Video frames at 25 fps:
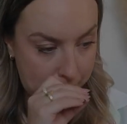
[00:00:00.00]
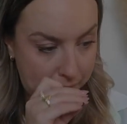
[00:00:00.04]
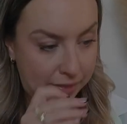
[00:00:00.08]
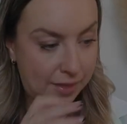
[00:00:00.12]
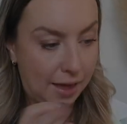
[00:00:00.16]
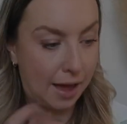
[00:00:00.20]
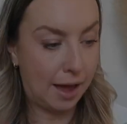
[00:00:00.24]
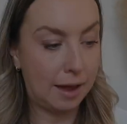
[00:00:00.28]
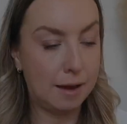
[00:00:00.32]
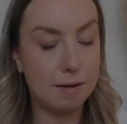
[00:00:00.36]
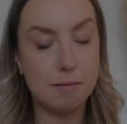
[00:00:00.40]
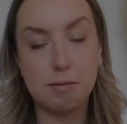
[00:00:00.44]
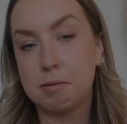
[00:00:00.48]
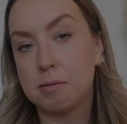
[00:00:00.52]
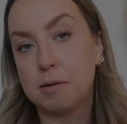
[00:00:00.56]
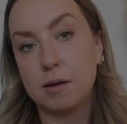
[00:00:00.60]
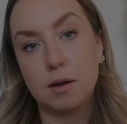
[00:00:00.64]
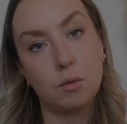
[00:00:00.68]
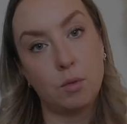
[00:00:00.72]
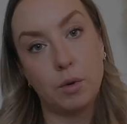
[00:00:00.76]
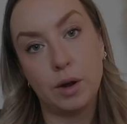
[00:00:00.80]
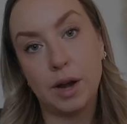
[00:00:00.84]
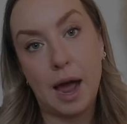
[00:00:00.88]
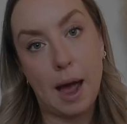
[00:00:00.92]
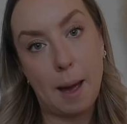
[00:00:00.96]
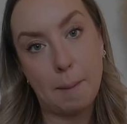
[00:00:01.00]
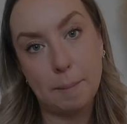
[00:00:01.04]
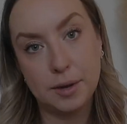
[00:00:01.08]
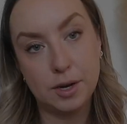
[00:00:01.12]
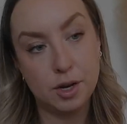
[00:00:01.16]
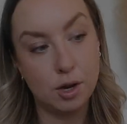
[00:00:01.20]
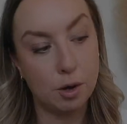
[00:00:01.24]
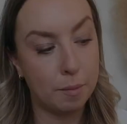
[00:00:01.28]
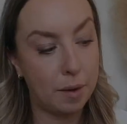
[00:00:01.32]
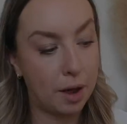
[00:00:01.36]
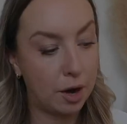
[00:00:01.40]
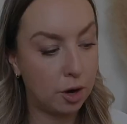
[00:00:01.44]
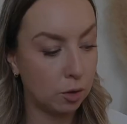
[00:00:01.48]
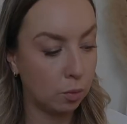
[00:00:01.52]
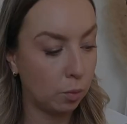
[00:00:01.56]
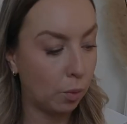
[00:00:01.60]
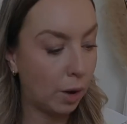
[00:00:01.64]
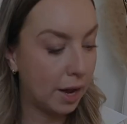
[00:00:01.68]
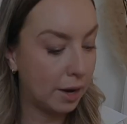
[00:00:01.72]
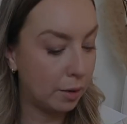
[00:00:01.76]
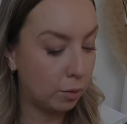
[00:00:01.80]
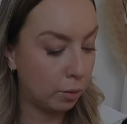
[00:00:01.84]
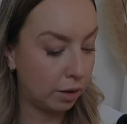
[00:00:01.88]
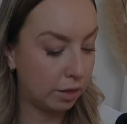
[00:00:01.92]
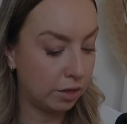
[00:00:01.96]
but that would happen no matter
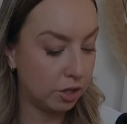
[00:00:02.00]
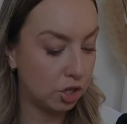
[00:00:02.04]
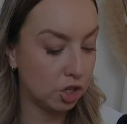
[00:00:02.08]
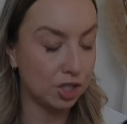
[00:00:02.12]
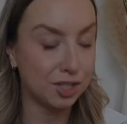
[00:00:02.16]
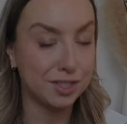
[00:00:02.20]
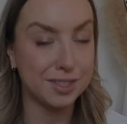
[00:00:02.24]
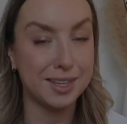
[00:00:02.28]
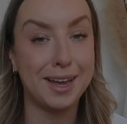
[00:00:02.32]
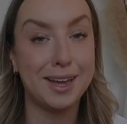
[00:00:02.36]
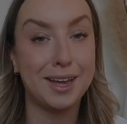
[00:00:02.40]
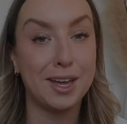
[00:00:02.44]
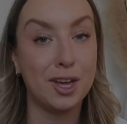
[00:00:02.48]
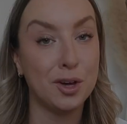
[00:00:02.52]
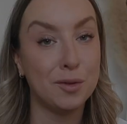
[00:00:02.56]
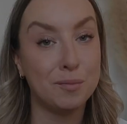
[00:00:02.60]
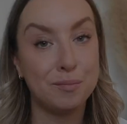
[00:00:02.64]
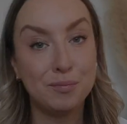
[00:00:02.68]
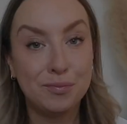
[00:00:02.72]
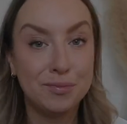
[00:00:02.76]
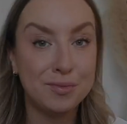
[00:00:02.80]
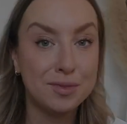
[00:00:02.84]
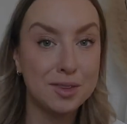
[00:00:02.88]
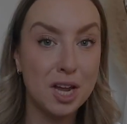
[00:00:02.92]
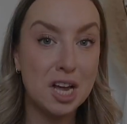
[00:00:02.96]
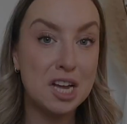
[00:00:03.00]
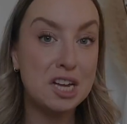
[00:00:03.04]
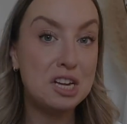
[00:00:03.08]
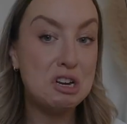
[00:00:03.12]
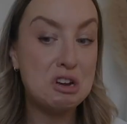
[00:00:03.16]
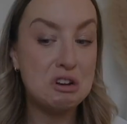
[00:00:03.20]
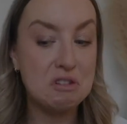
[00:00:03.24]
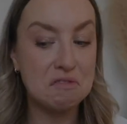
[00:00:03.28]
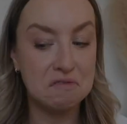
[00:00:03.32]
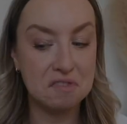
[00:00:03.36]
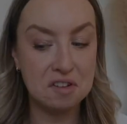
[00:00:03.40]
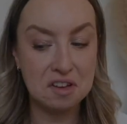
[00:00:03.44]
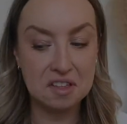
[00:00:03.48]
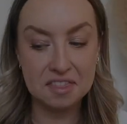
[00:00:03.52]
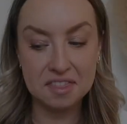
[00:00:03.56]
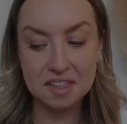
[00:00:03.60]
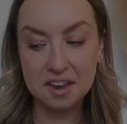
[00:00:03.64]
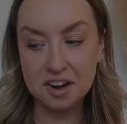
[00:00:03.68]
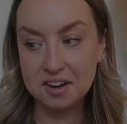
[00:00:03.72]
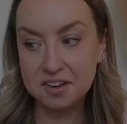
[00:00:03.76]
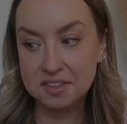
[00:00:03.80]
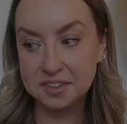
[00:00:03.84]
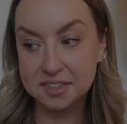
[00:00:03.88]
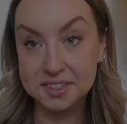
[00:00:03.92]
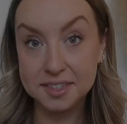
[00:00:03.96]
what with just like your foot in
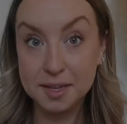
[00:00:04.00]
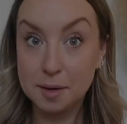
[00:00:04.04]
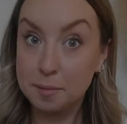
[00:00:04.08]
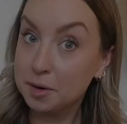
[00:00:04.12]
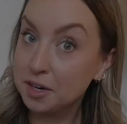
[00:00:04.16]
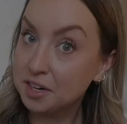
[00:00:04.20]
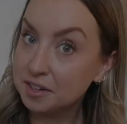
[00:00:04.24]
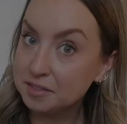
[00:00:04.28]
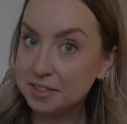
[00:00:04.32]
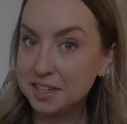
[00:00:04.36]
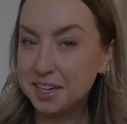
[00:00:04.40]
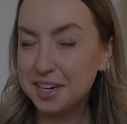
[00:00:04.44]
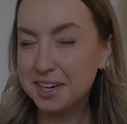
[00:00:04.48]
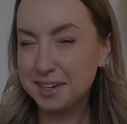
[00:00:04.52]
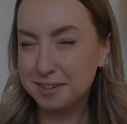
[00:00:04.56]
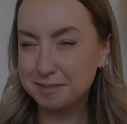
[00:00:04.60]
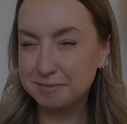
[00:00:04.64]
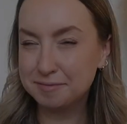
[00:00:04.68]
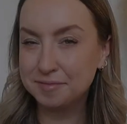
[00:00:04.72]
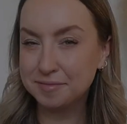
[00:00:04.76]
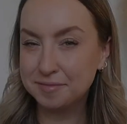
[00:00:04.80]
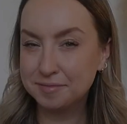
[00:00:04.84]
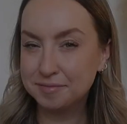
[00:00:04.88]
there in the summer, you know?